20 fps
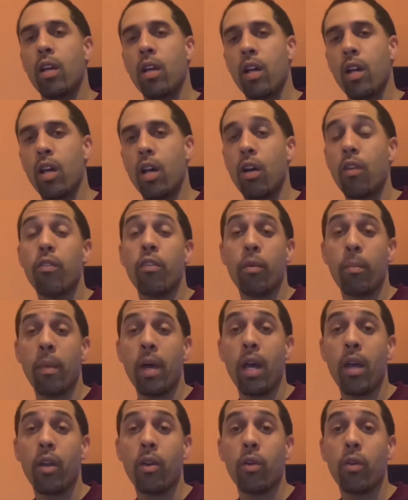of
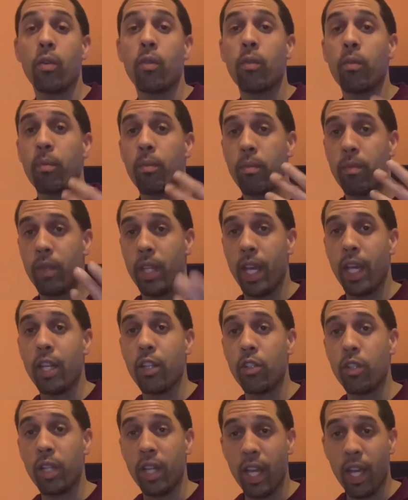Nymano, that
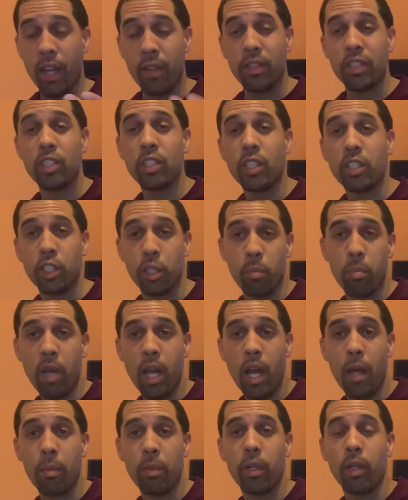you can have such a
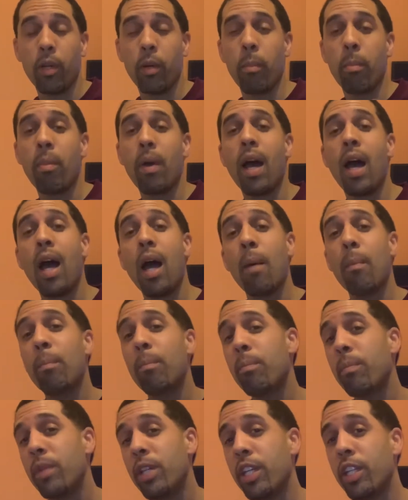popular
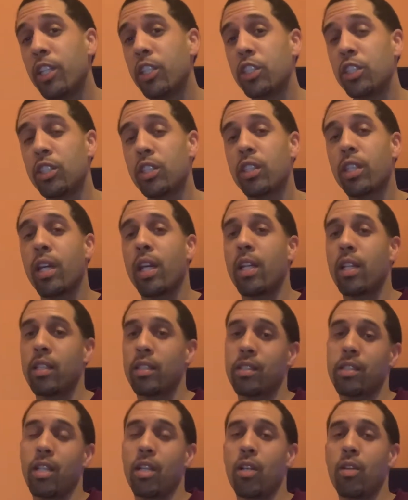pop-ish kind of
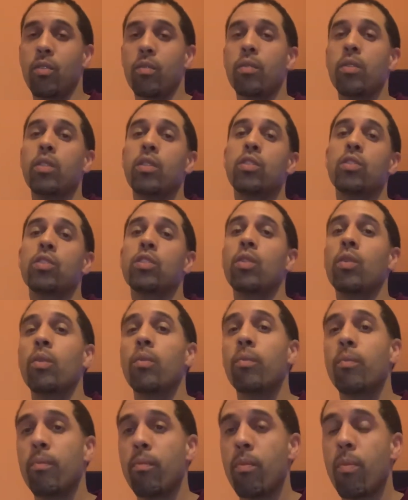sound. So
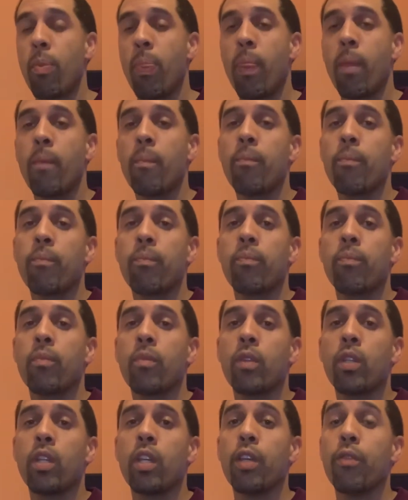
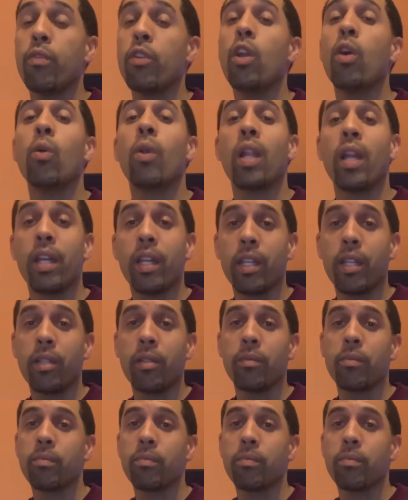if you don't like it,